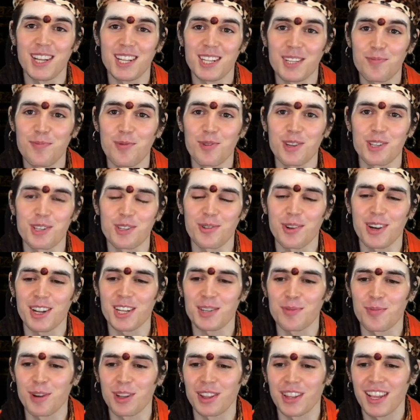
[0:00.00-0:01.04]
It's pretty
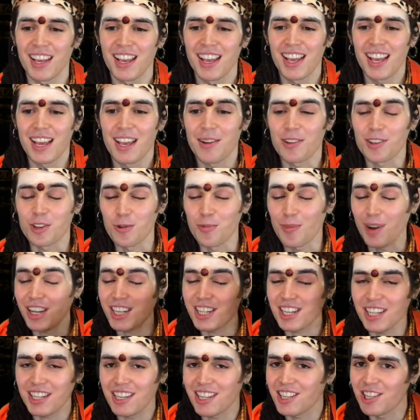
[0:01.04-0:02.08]
strange, but so my
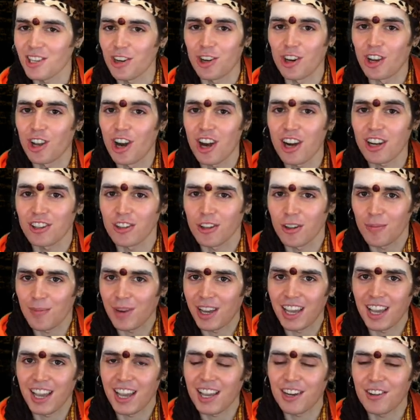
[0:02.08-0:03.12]
jatas are locked on
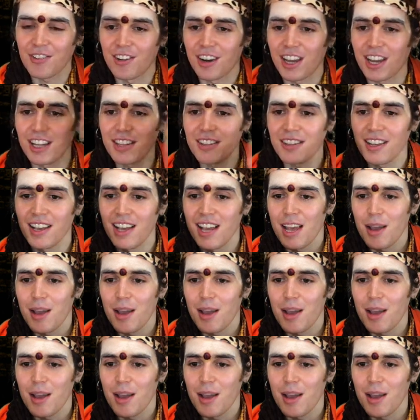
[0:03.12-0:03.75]
my head, right?